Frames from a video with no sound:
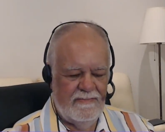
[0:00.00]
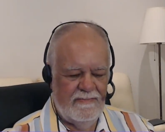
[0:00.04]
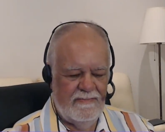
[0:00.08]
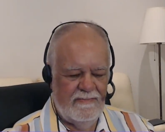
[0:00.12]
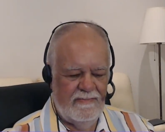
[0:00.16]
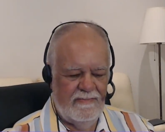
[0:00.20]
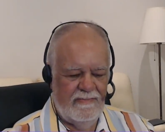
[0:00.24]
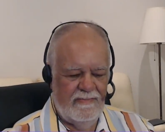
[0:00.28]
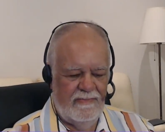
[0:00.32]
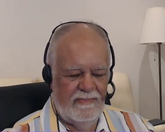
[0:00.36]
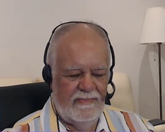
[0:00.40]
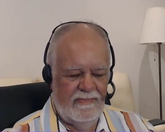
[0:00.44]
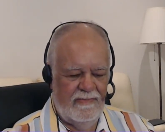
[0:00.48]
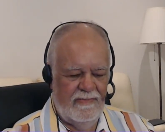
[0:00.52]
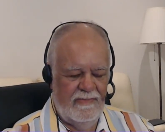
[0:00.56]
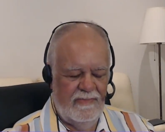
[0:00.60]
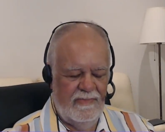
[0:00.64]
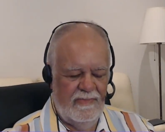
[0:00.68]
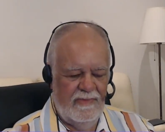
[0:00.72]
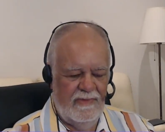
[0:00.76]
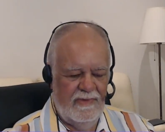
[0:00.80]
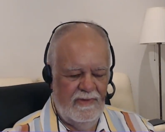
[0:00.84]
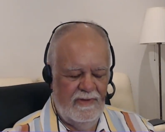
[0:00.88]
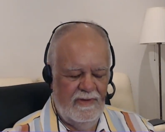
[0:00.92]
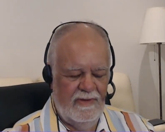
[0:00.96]

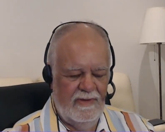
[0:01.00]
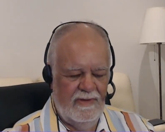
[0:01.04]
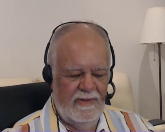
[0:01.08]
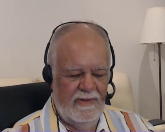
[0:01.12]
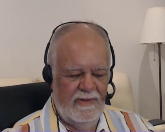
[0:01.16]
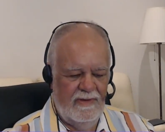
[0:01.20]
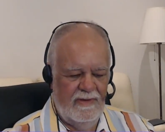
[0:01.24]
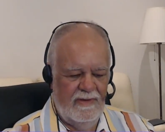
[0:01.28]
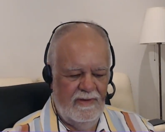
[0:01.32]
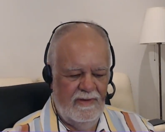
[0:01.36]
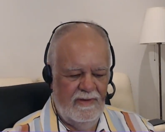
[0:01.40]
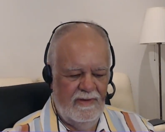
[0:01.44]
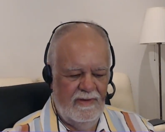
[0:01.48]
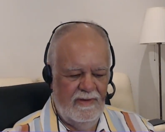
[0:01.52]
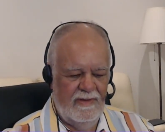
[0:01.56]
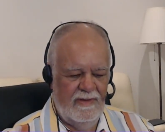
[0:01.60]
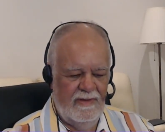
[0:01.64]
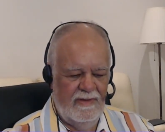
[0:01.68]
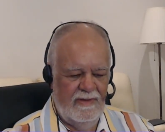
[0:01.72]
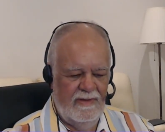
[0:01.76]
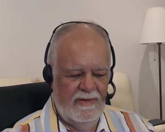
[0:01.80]
(no one is talking)